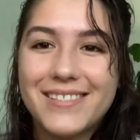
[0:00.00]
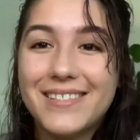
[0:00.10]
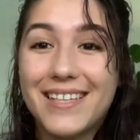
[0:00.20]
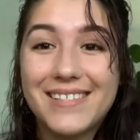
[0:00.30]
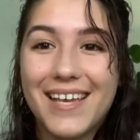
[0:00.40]

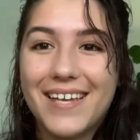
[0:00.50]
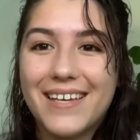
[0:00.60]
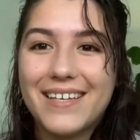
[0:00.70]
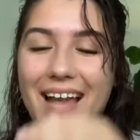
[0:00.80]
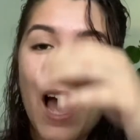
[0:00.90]
It's like
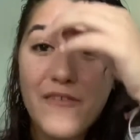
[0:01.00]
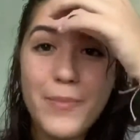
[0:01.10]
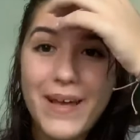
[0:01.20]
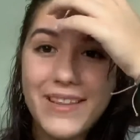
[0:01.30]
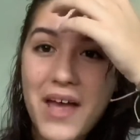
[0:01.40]
half of
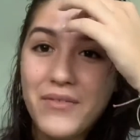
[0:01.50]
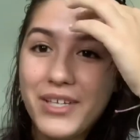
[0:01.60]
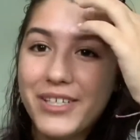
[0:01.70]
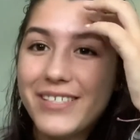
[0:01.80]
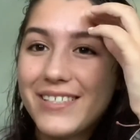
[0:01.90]
my
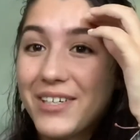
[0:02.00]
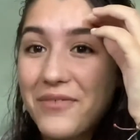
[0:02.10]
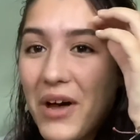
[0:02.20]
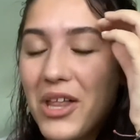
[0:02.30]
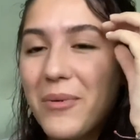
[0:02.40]
livelihood is literally
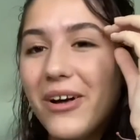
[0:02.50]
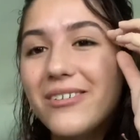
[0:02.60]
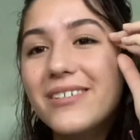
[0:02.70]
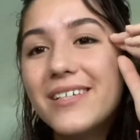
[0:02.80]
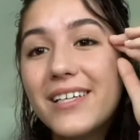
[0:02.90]

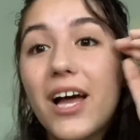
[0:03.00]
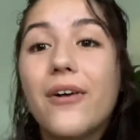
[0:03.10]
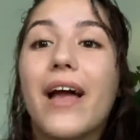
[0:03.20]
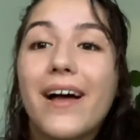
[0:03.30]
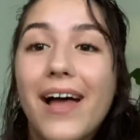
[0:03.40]
volleyball. Oh
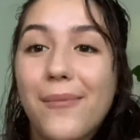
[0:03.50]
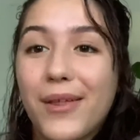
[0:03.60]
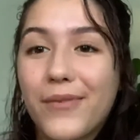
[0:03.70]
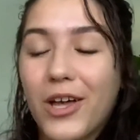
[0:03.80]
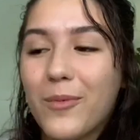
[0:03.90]
yeah, I play
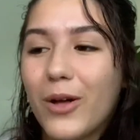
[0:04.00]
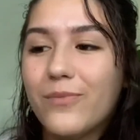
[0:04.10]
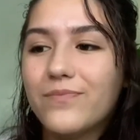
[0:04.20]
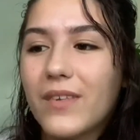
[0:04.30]
volleyball.